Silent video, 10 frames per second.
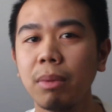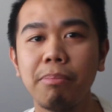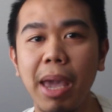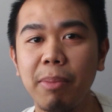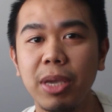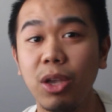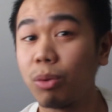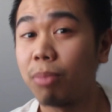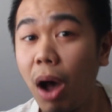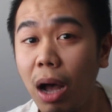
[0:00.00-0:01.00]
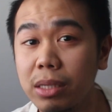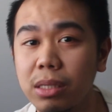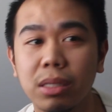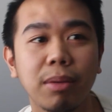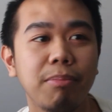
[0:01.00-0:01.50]
Maybe your
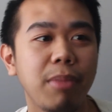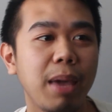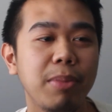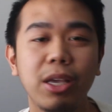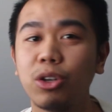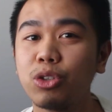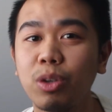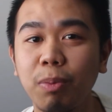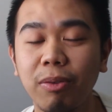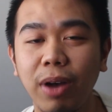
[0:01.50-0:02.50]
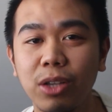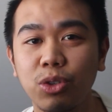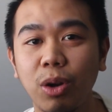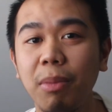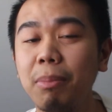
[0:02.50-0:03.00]
boss, maybe your
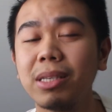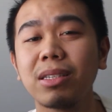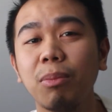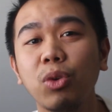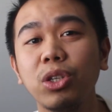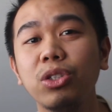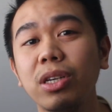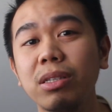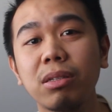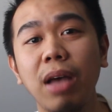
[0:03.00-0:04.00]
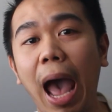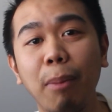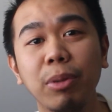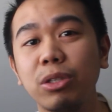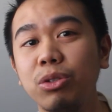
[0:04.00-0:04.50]
supervisor, or maybe someone you just
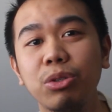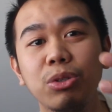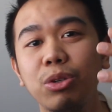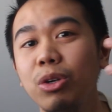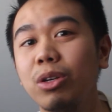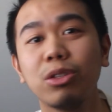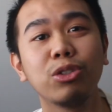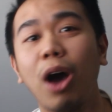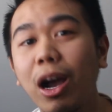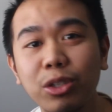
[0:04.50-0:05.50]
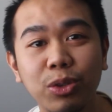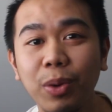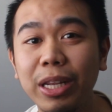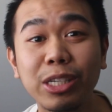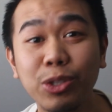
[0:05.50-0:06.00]
happen to talk
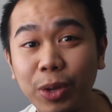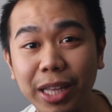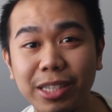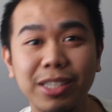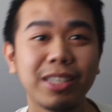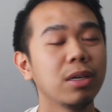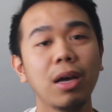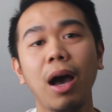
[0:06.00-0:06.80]
to in the streets.